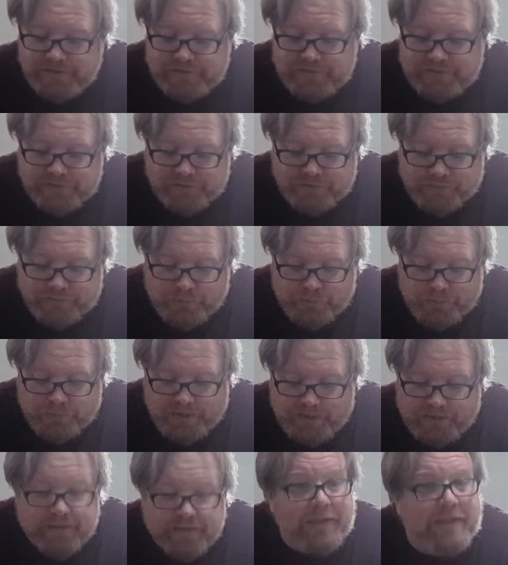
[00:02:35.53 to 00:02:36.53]
So
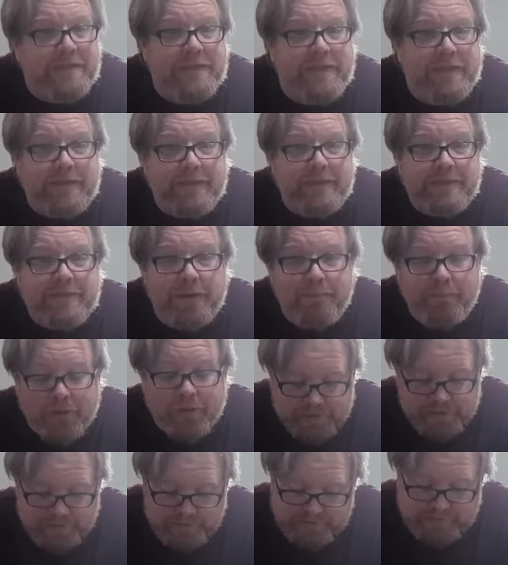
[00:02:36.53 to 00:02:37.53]
uh, let's get this
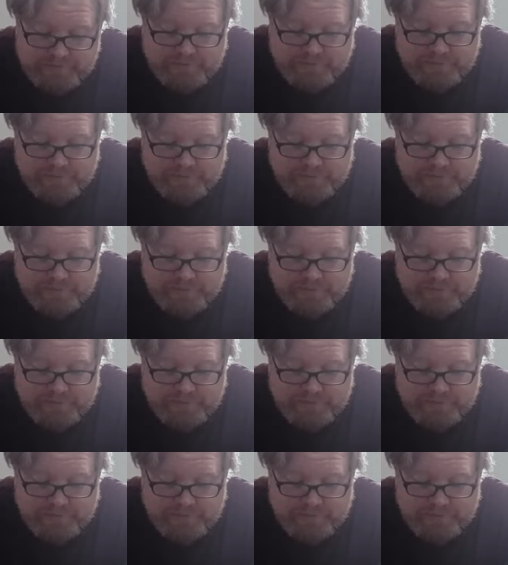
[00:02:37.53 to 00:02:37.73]
unboxed.